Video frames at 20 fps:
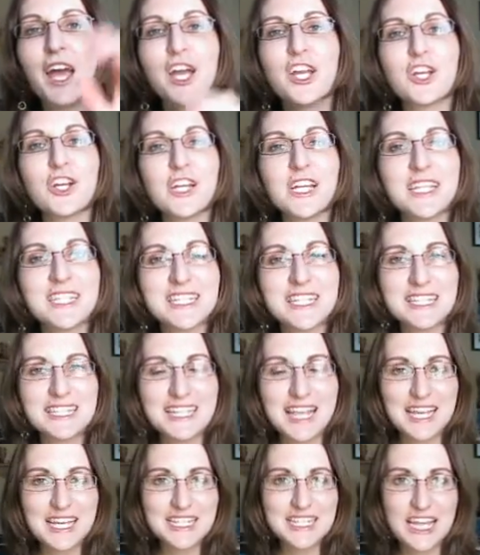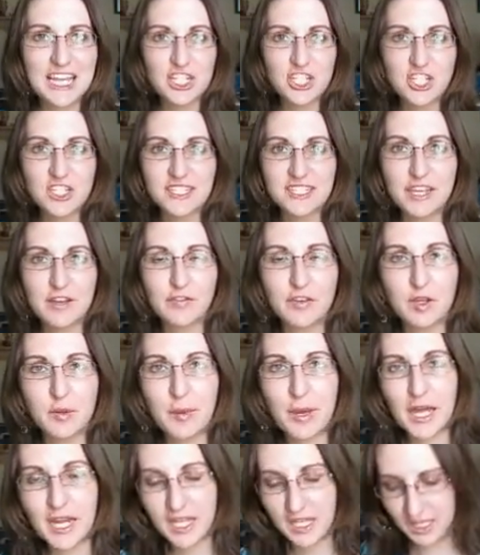Greetings and salutations,
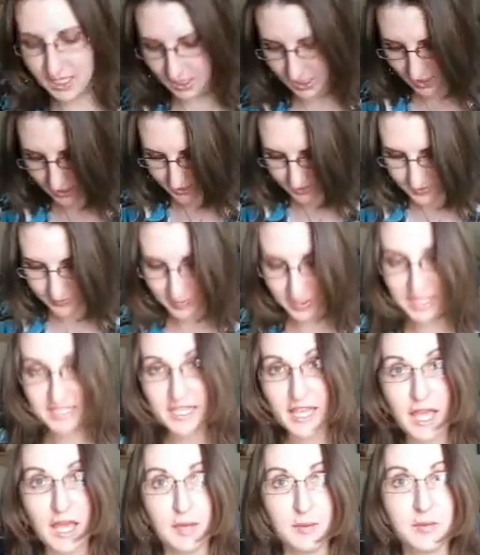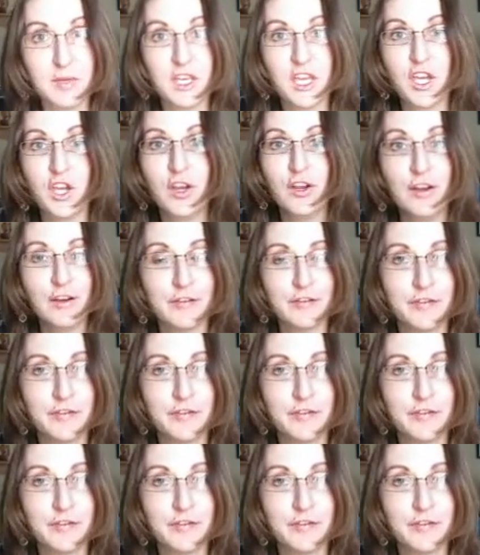everybody. It's Miss M here of